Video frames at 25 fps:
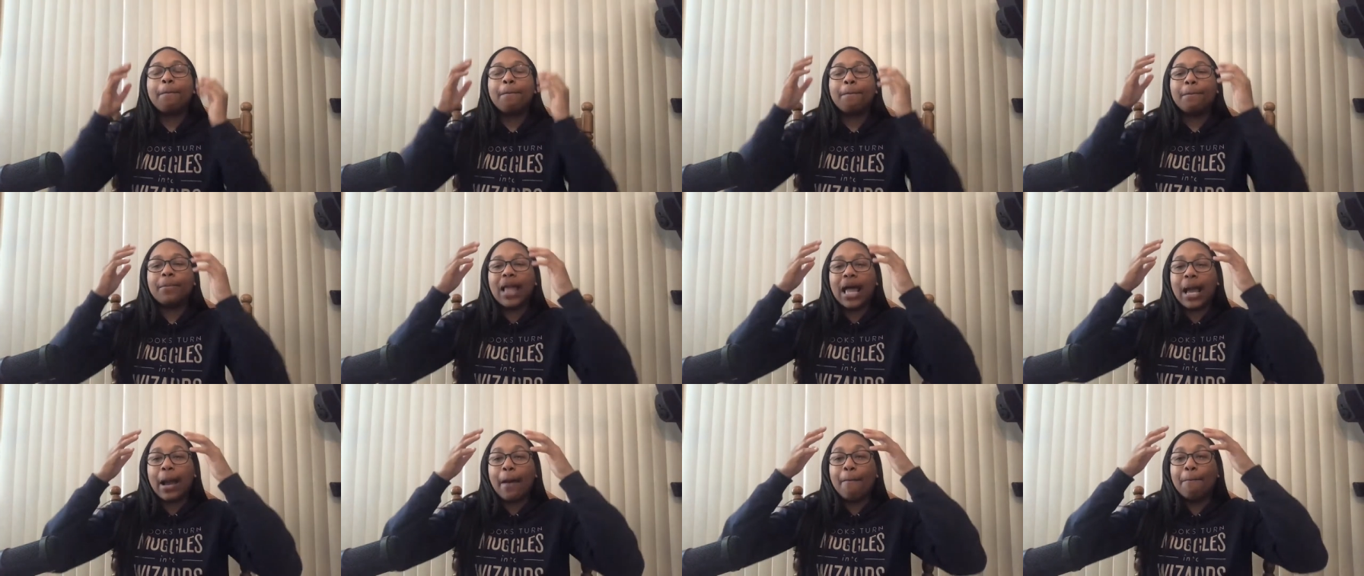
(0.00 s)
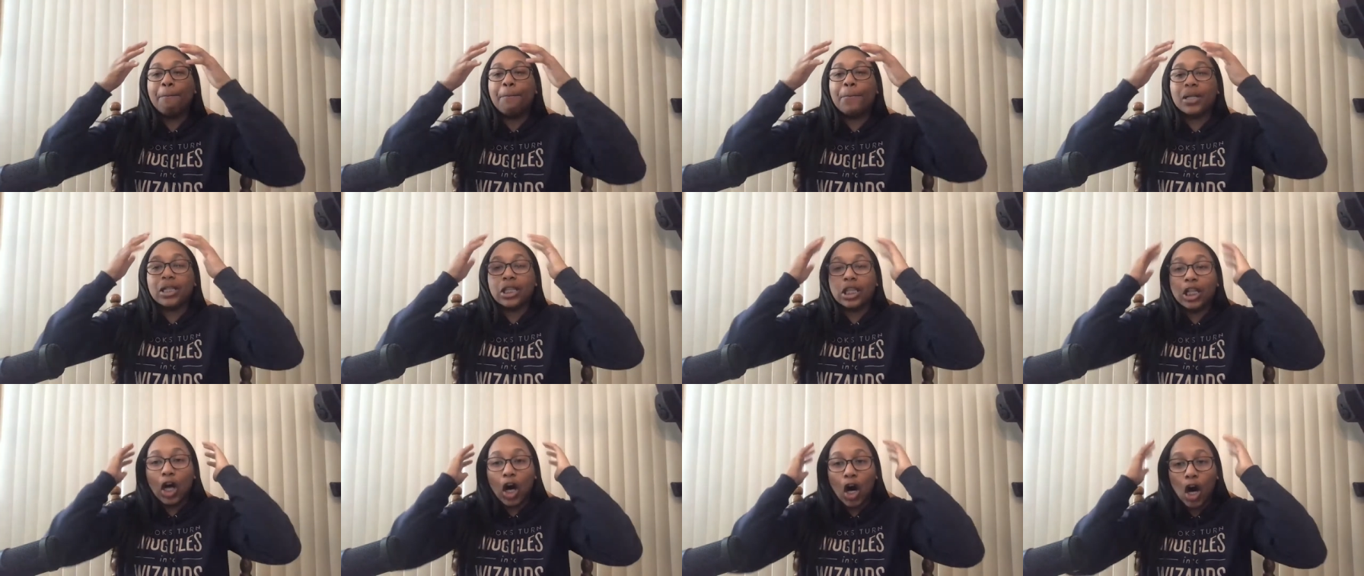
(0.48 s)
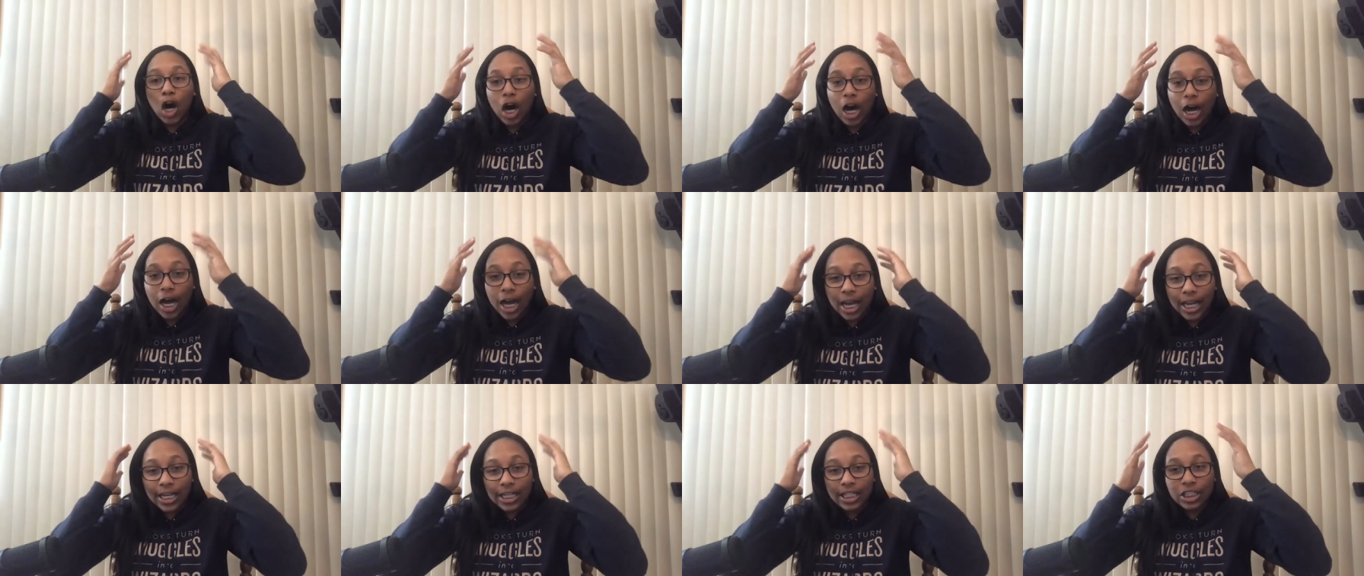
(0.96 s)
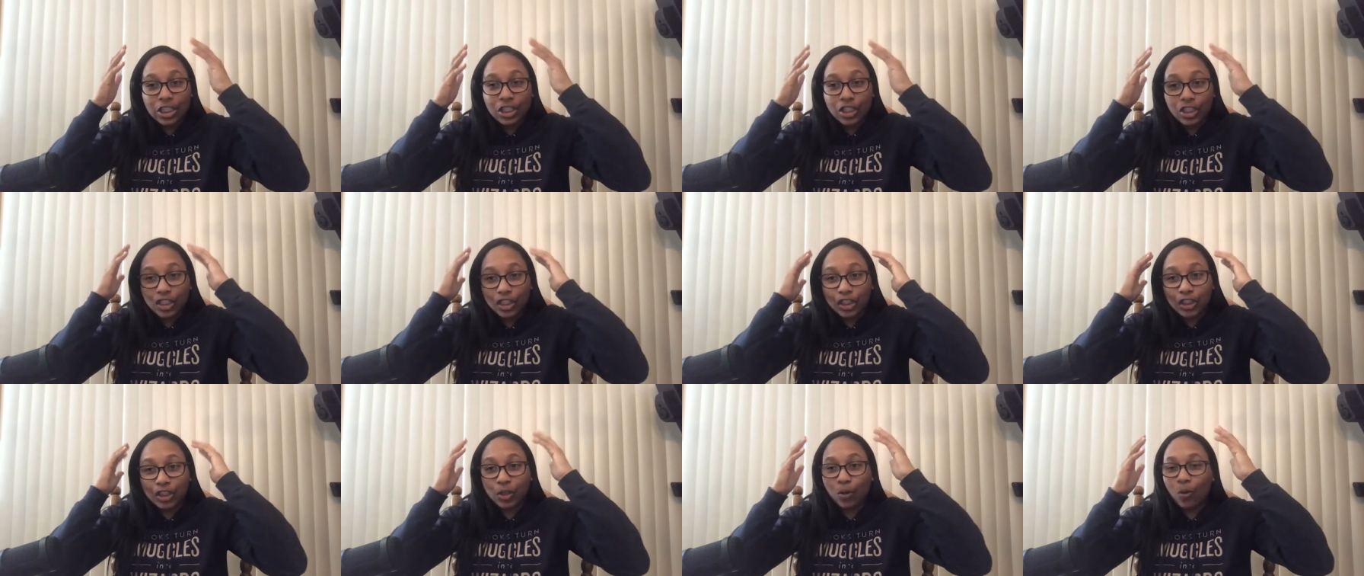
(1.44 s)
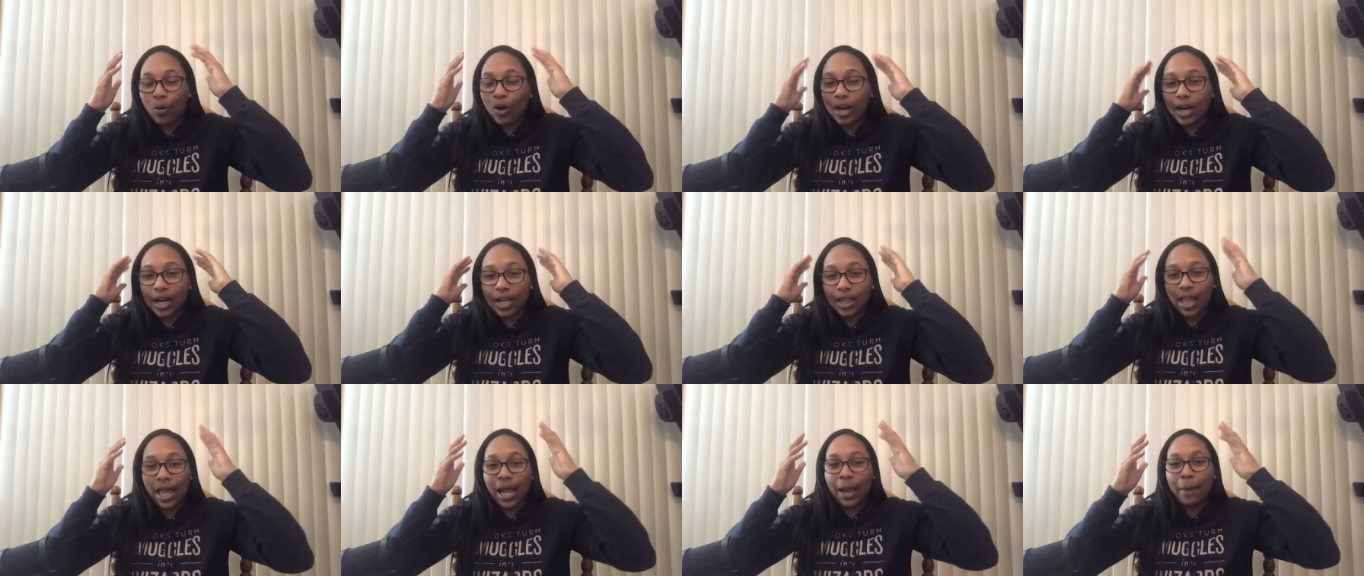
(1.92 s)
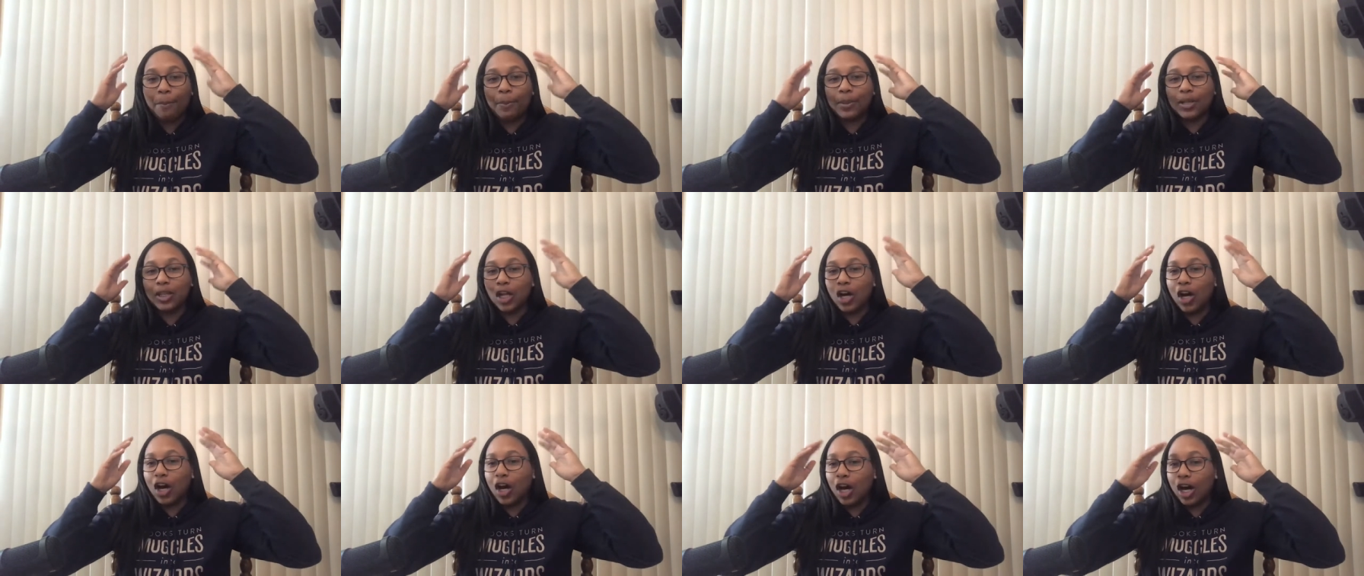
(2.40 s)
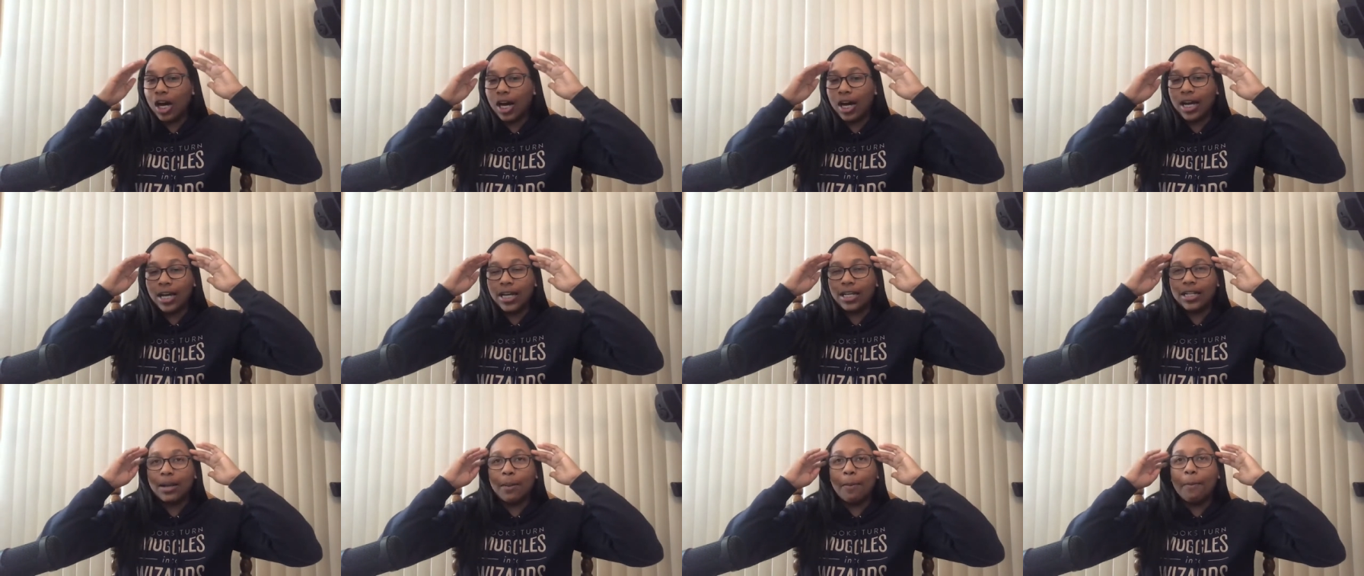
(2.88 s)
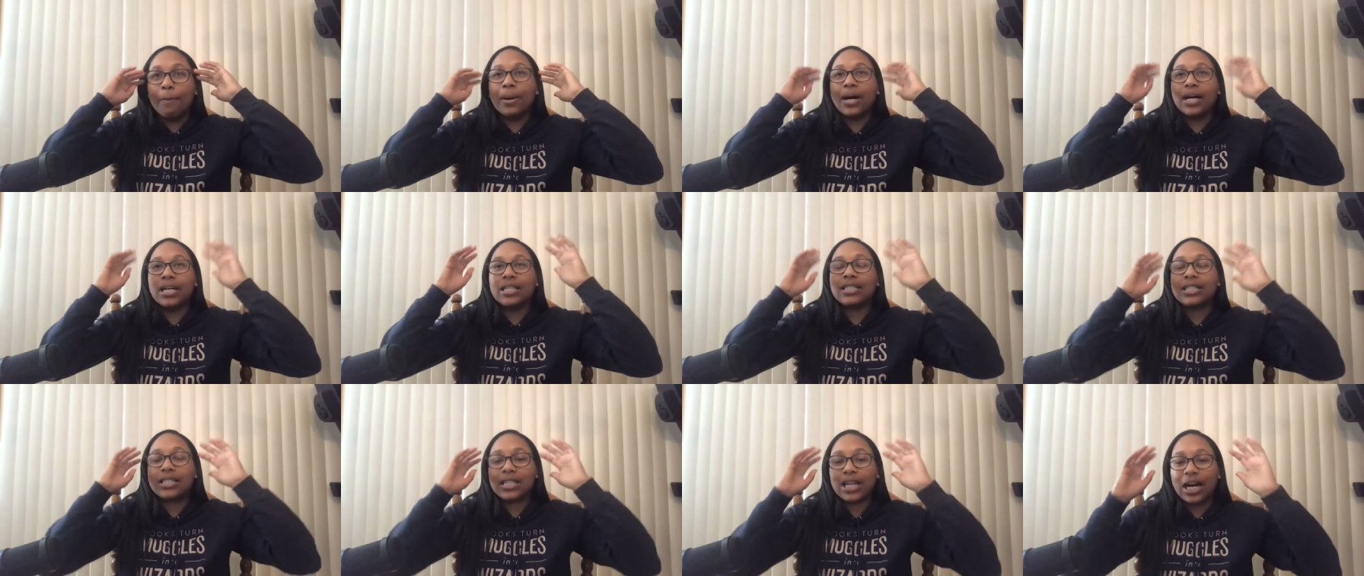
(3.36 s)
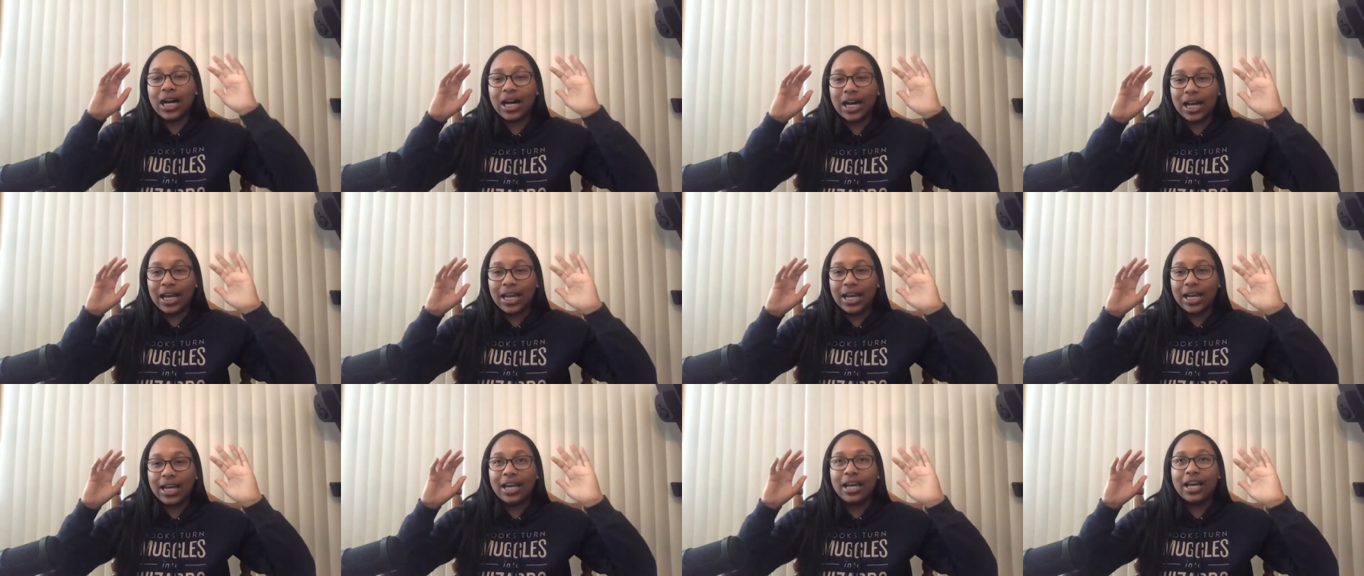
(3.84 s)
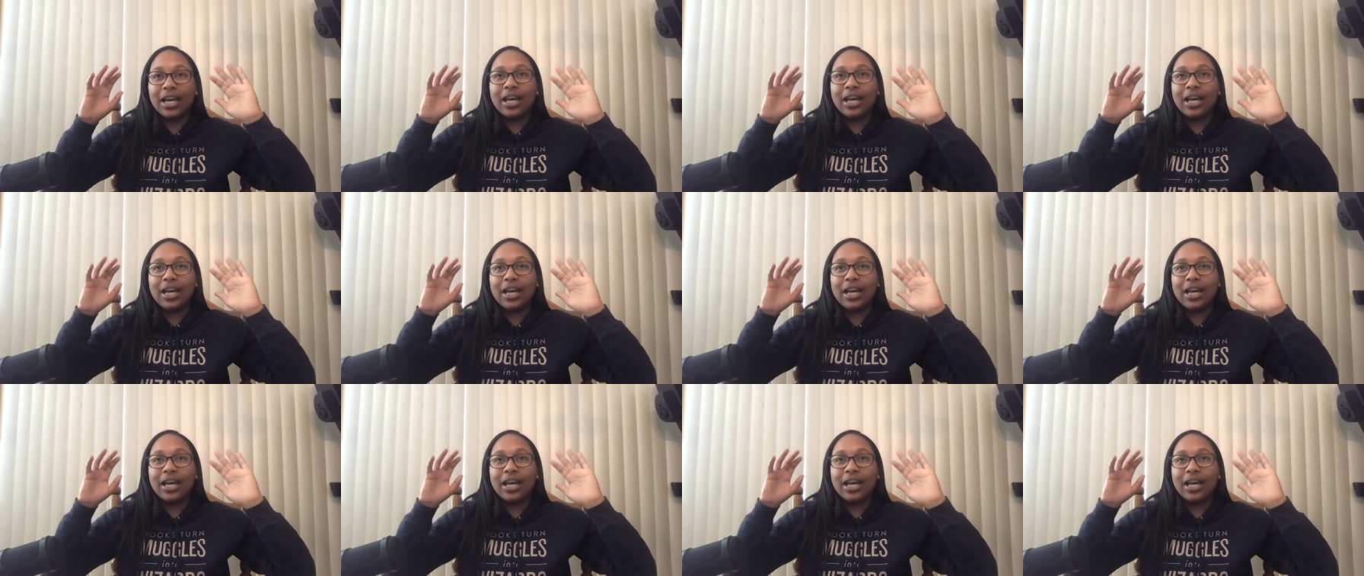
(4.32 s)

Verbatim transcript: like blonde, short, like blonde buzz cut